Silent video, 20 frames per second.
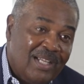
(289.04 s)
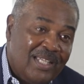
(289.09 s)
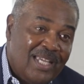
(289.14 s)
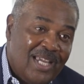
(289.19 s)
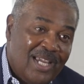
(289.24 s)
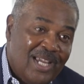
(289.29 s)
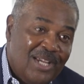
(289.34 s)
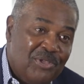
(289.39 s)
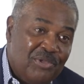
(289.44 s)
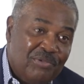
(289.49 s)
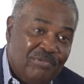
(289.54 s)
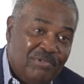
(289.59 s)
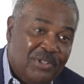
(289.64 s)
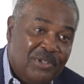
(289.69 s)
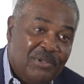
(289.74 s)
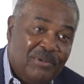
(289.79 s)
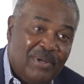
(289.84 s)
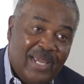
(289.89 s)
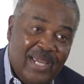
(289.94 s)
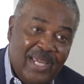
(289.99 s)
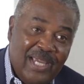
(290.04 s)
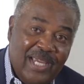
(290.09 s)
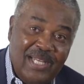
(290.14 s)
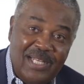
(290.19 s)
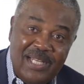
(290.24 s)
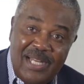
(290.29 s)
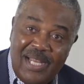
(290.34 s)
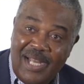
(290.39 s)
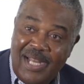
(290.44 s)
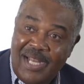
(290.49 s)
K through
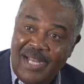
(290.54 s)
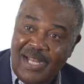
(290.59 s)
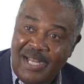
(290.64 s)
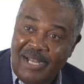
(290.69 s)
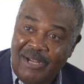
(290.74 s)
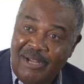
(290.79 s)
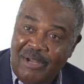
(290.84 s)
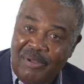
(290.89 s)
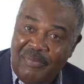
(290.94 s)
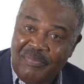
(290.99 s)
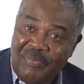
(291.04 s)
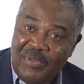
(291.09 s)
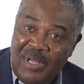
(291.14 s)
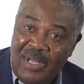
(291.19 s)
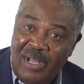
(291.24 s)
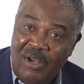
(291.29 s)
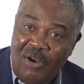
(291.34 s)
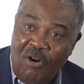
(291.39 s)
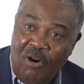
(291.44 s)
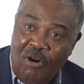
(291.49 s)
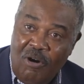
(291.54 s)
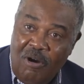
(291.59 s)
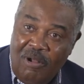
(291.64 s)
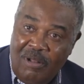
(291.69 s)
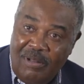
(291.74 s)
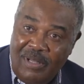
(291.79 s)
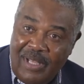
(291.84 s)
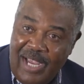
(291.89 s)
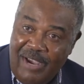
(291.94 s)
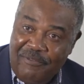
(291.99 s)
8,
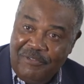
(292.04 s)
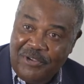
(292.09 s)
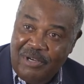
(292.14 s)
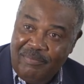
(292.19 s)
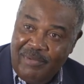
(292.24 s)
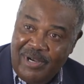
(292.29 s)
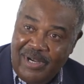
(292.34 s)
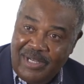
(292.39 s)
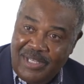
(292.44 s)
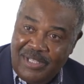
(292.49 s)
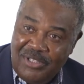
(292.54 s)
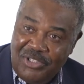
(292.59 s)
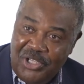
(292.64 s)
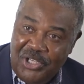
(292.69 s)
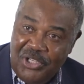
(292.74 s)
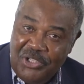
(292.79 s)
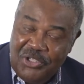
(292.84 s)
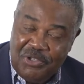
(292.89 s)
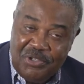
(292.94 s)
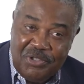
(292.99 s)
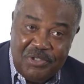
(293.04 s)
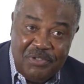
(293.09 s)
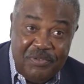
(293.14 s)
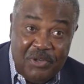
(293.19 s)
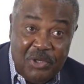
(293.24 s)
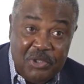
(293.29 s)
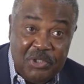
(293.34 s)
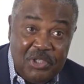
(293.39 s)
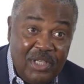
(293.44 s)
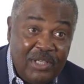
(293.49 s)
all African-American teachers,
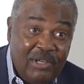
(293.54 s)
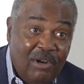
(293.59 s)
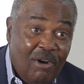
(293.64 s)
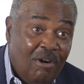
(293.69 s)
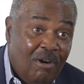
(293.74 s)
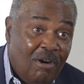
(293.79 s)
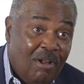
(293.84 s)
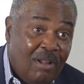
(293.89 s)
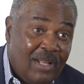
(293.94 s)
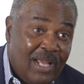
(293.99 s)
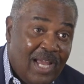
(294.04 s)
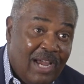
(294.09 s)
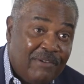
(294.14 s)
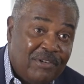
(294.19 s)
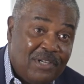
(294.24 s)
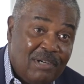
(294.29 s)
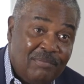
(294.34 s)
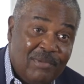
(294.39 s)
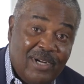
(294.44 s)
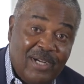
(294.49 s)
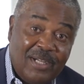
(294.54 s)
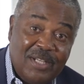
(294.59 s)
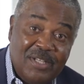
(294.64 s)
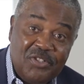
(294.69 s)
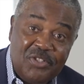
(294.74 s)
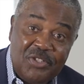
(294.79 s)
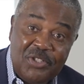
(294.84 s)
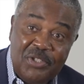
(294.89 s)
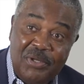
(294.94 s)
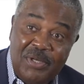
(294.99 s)
virtually all African-American
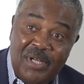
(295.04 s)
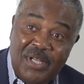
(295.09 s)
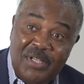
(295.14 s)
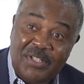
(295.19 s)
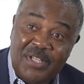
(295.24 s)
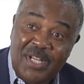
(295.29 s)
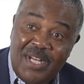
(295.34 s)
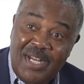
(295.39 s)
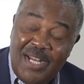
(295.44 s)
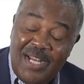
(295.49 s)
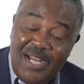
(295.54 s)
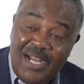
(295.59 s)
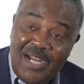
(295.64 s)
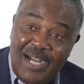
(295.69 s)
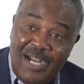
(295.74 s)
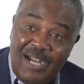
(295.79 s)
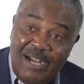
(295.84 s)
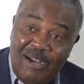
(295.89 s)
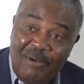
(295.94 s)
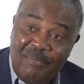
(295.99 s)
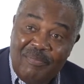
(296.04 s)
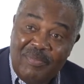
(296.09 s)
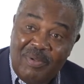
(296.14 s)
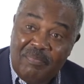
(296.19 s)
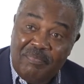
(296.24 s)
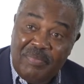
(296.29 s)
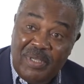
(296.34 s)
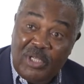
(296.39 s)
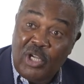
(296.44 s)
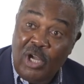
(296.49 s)
students,
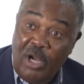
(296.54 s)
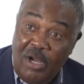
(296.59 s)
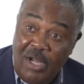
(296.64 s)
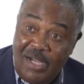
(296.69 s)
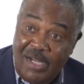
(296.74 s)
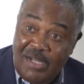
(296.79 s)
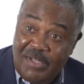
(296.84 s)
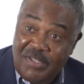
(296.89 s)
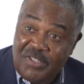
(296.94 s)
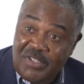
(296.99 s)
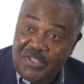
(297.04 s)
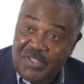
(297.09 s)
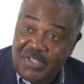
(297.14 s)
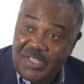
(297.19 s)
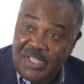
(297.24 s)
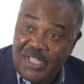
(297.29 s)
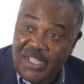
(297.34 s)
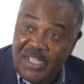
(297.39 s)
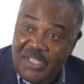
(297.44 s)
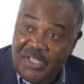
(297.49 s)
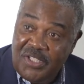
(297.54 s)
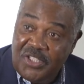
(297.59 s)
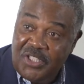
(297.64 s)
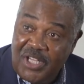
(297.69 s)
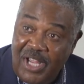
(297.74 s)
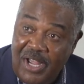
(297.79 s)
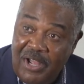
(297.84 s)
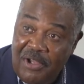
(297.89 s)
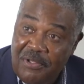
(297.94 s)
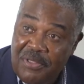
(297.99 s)
because the
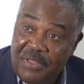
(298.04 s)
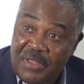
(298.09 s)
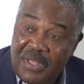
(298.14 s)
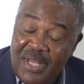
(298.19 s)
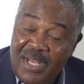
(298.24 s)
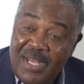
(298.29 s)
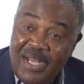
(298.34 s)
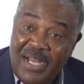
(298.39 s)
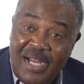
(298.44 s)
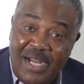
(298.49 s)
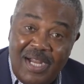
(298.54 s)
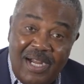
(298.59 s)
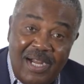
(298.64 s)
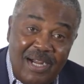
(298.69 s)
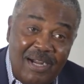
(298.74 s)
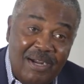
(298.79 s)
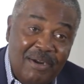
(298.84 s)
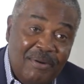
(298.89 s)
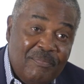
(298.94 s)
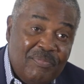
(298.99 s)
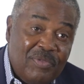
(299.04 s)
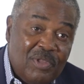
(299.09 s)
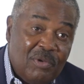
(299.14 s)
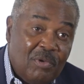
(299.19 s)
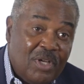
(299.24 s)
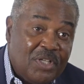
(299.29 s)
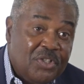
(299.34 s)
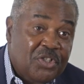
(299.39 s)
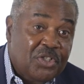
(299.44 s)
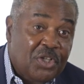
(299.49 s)
South
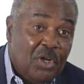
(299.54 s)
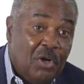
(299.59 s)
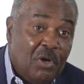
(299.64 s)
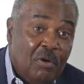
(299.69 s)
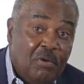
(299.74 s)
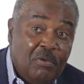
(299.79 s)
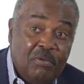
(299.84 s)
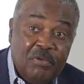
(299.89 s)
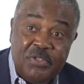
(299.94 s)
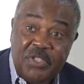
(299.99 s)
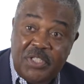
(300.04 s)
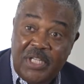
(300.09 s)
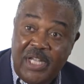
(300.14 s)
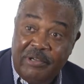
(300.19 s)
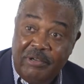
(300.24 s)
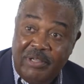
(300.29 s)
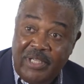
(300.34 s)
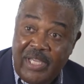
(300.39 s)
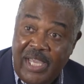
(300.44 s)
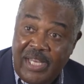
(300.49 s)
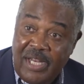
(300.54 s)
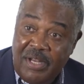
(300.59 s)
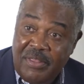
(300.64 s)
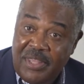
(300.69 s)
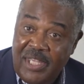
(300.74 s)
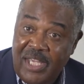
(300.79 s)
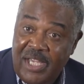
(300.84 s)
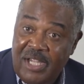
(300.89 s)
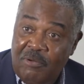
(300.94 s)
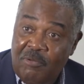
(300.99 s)
was so
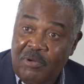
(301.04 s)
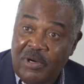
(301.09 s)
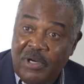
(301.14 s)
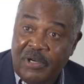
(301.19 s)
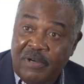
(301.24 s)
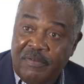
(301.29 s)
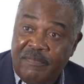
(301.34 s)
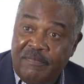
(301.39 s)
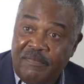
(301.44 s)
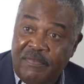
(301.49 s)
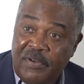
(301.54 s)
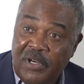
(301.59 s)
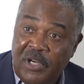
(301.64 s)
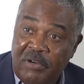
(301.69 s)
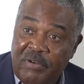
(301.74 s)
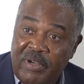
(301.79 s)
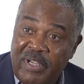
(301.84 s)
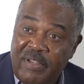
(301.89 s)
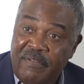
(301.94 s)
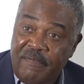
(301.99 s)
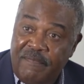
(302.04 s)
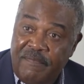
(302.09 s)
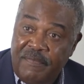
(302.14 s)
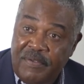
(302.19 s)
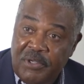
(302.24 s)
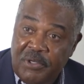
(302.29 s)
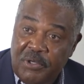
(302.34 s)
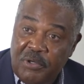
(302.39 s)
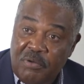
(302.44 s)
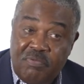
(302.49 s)
segregated, there were very
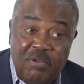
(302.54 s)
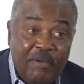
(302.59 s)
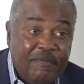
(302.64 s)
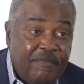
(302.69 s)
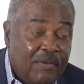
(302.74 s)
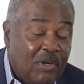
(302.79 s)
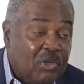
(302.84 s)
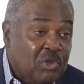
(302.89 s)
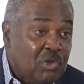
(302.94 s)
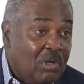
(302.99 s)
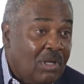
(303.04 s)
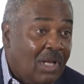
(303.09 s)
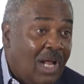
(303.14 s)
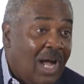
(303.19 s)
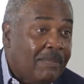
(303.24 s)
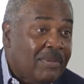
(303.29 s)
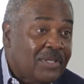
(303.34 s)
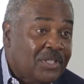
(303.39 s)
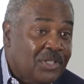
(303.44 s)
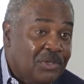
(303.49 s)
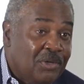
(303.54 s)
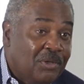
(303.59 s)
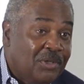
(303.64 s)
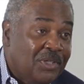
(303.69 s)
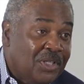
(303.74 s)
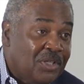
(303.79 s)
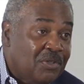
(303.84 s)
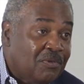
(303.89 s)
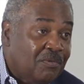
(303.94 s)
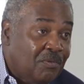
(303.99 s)
few professional
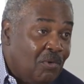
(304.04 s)
opportunities